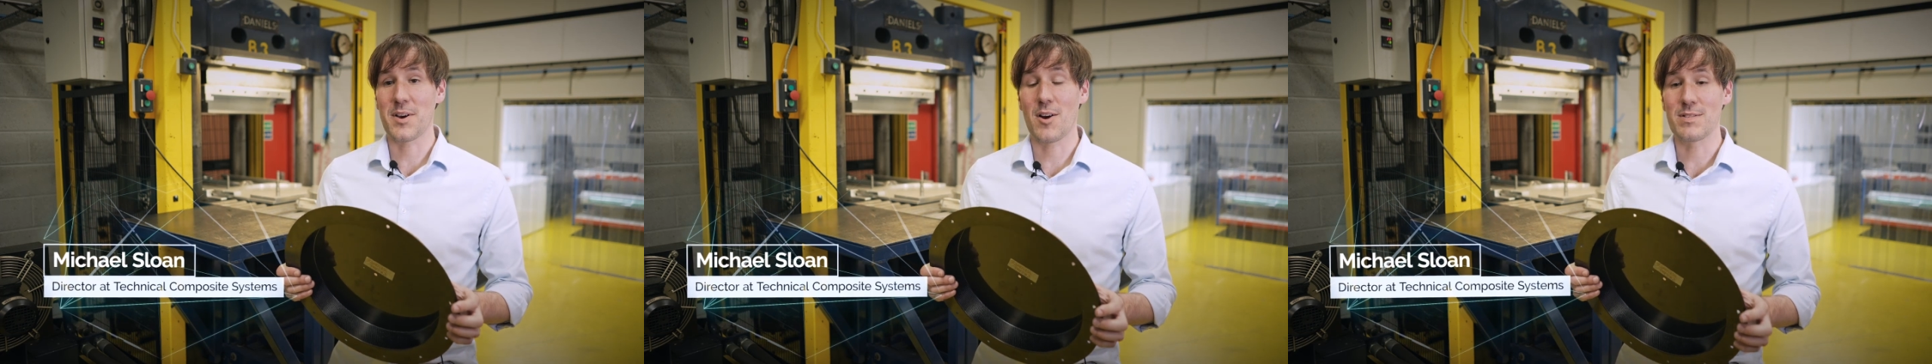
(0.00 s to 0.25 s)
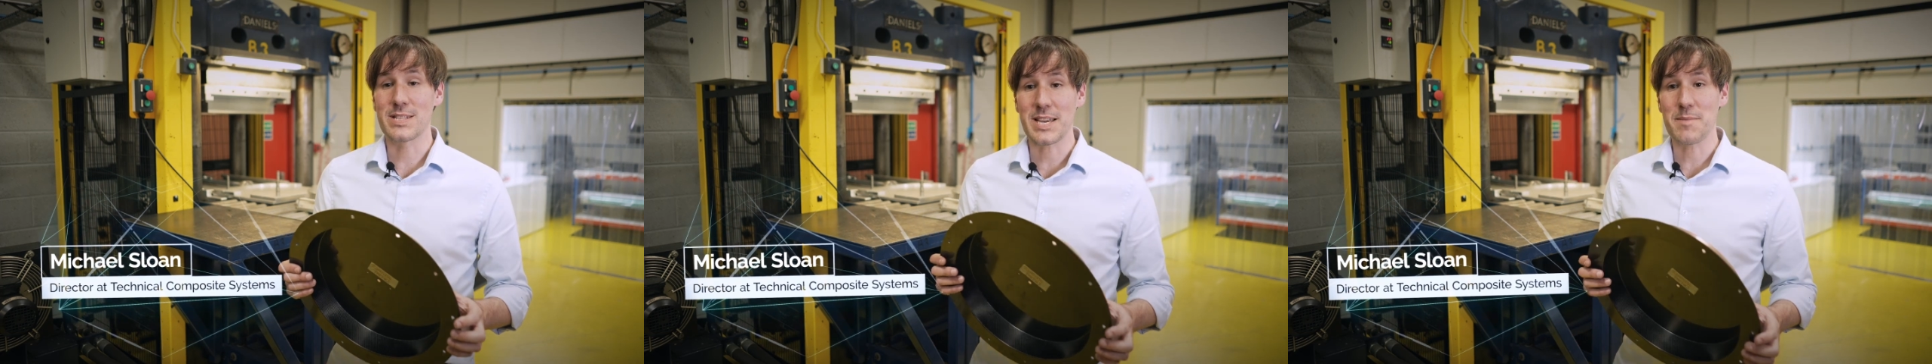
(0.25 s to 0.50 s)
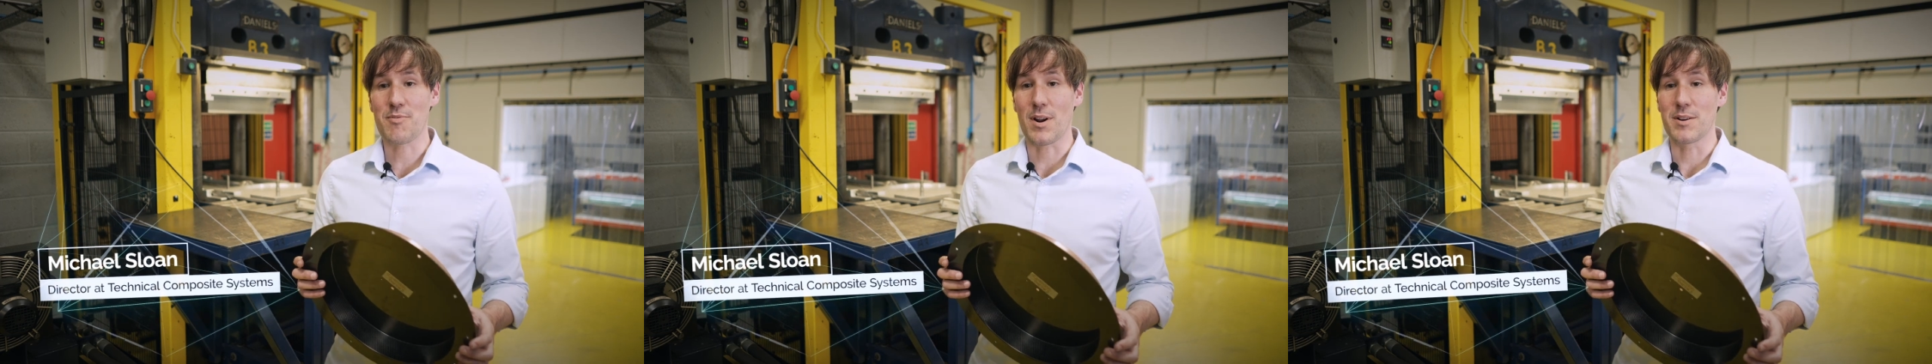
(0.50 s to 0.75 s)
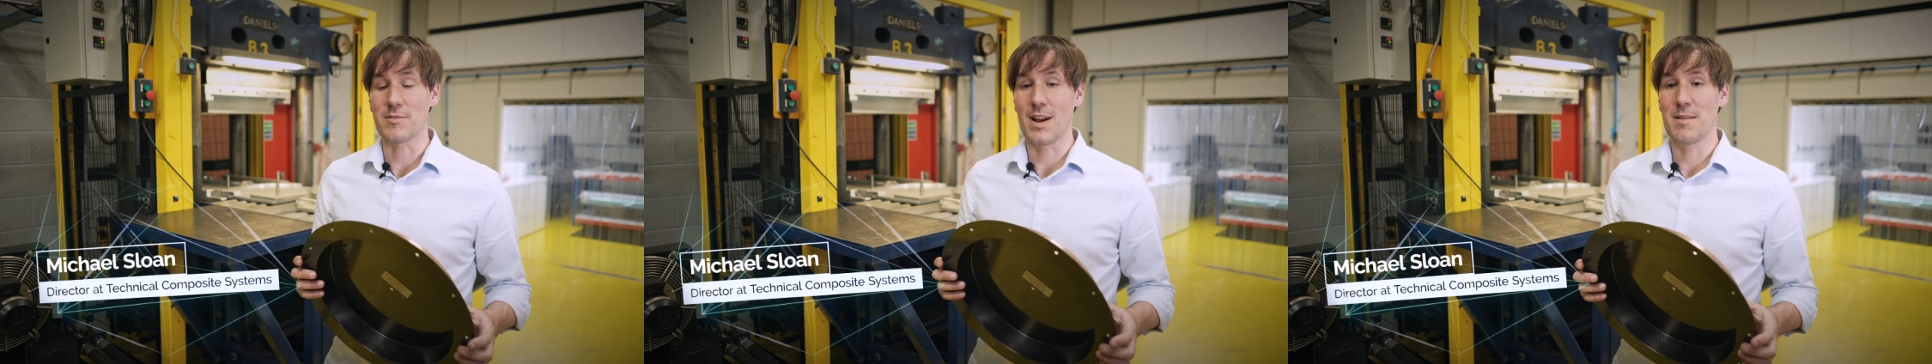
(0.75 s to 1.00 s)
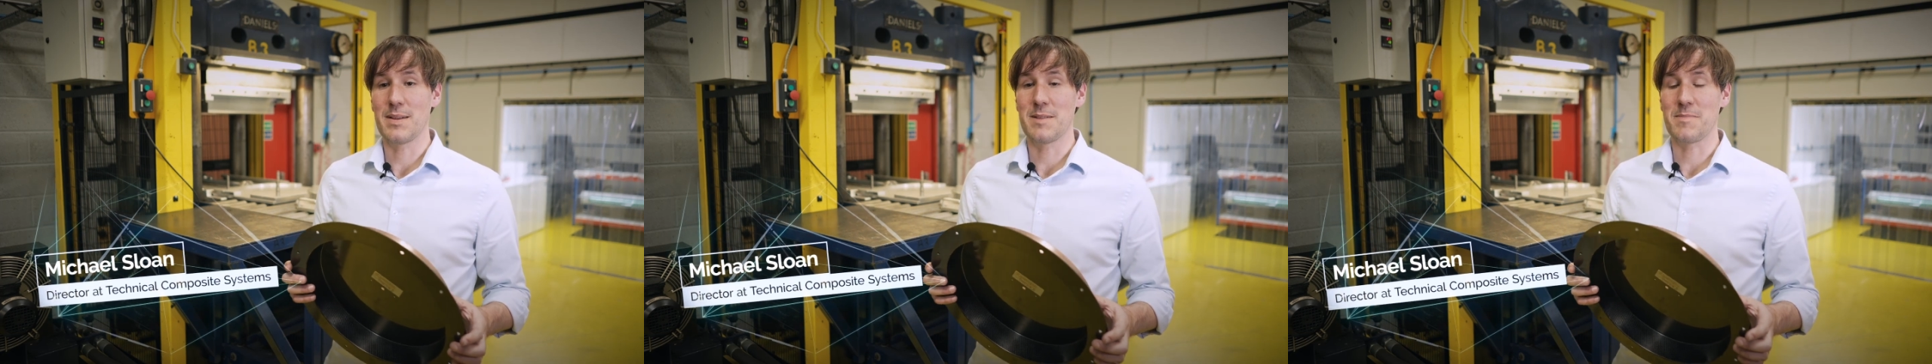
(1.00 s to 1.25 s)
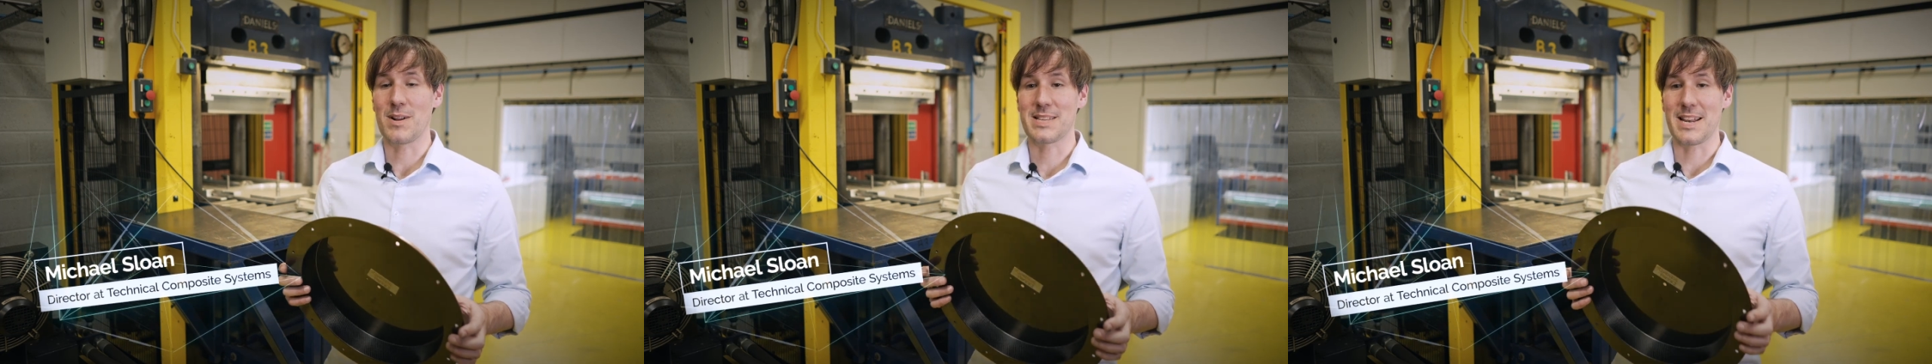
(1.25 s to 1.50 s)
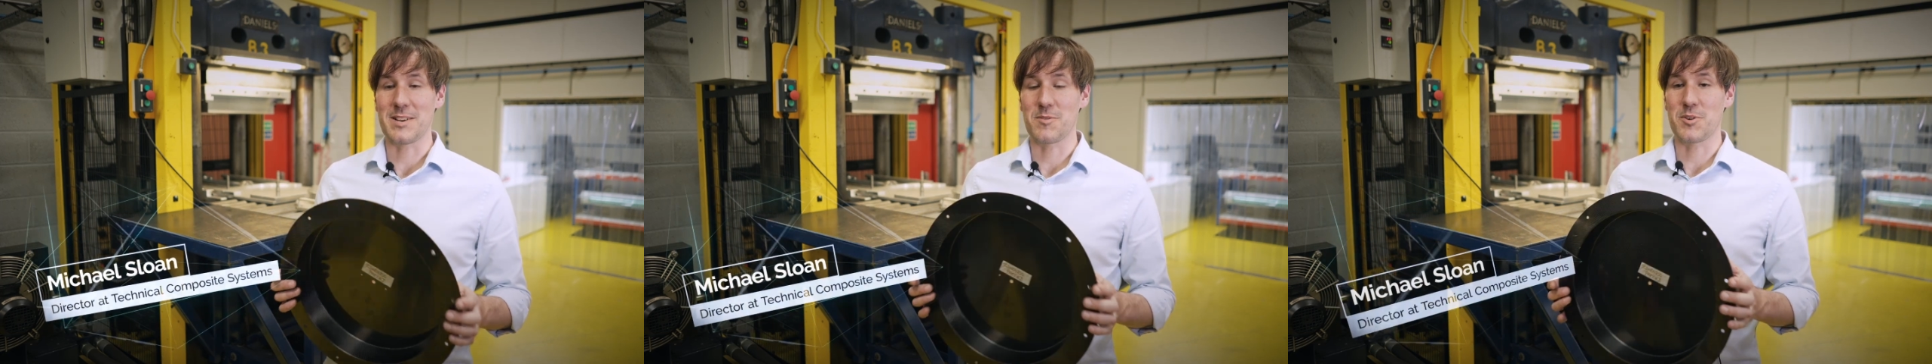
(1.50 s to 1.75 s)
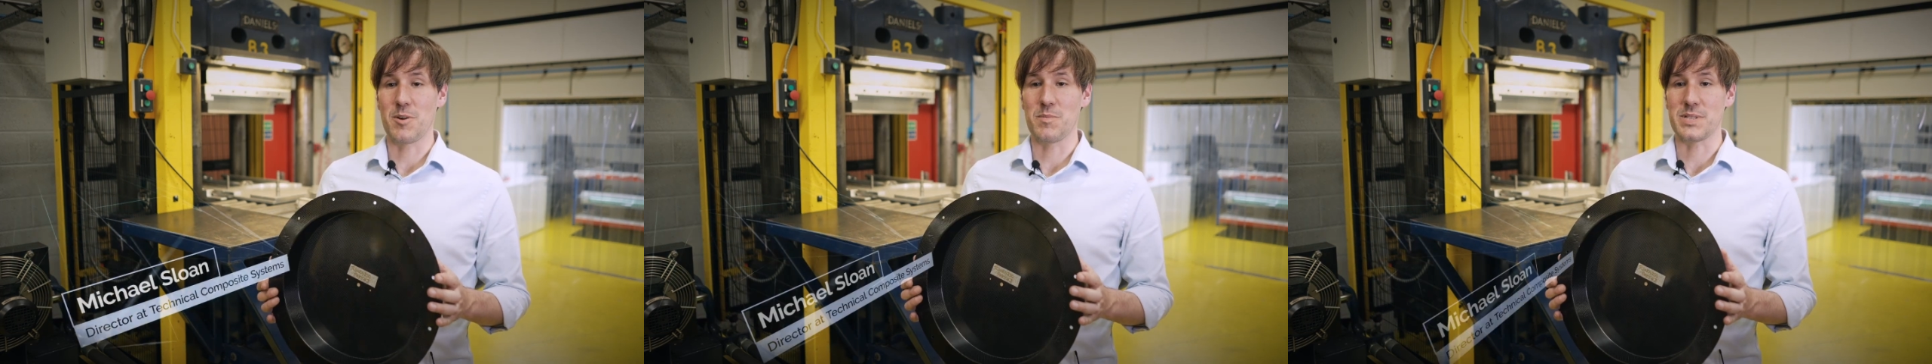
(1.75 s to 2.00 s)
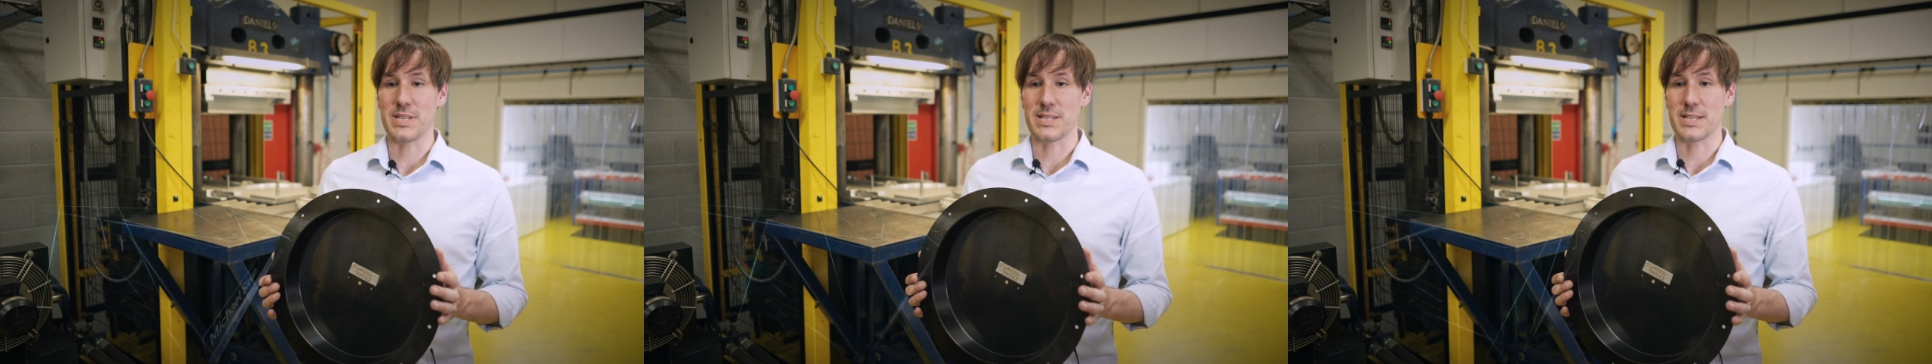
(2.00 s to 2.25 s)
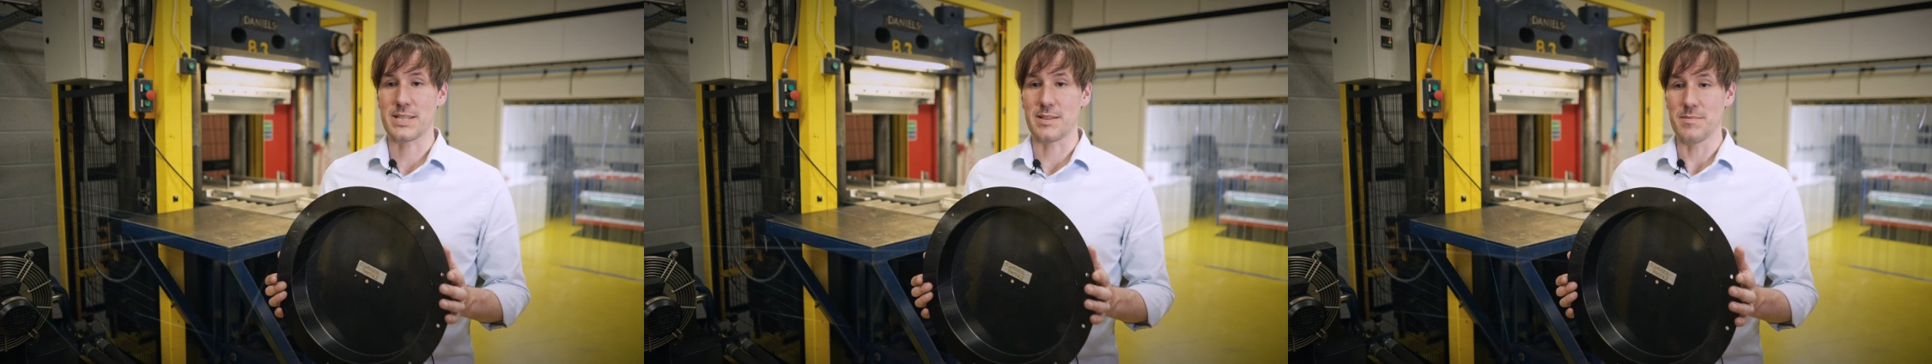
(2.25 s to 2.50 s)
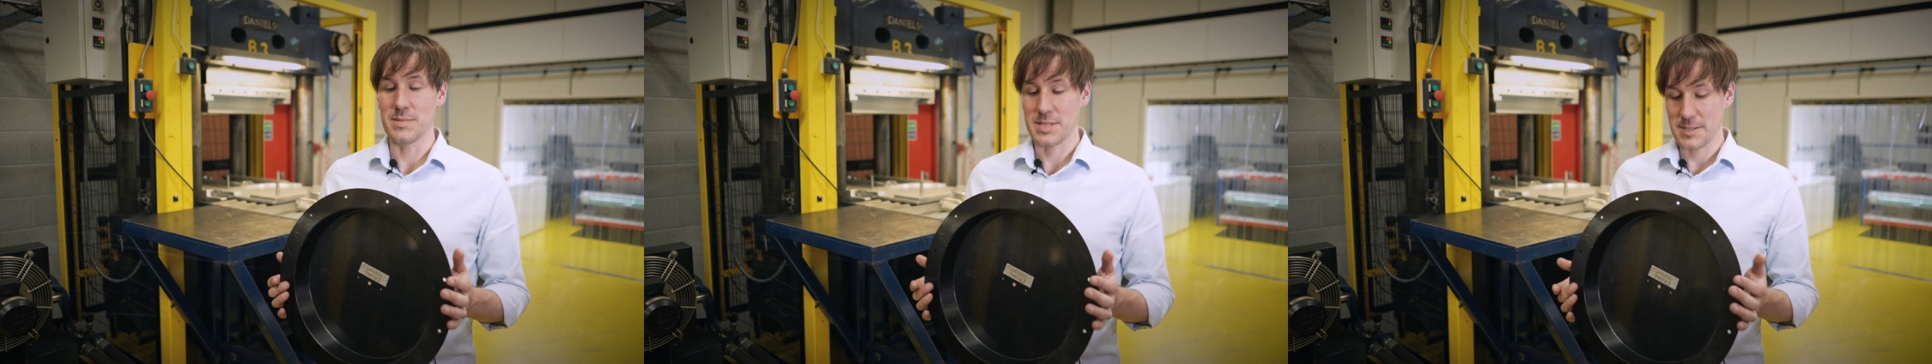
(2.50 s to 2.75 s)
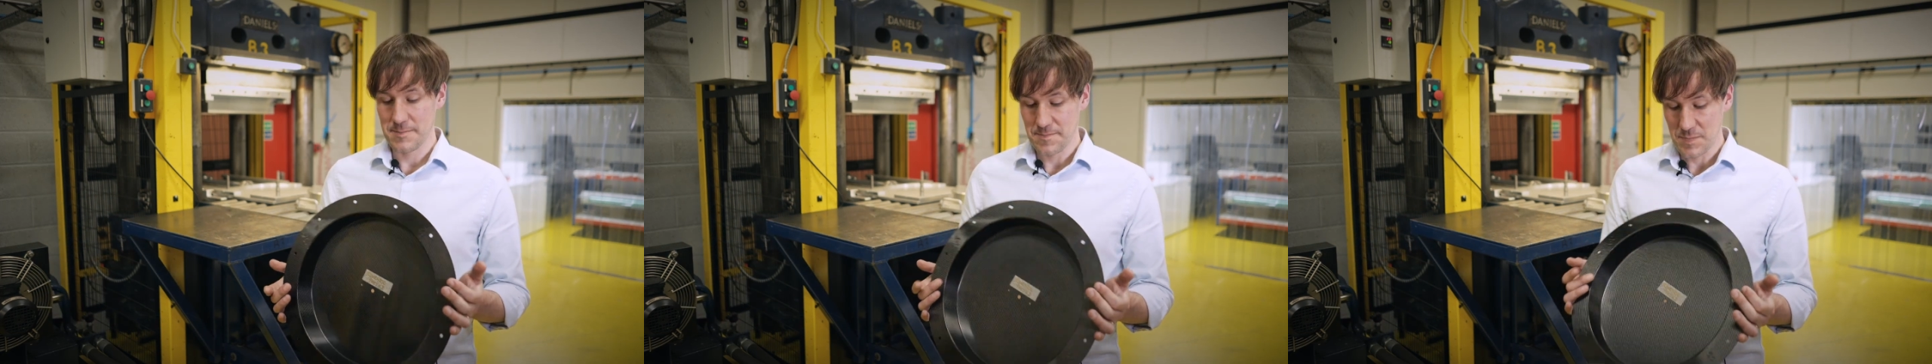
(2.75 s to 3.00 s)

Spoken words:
R&D program led by Technical Composite Systems,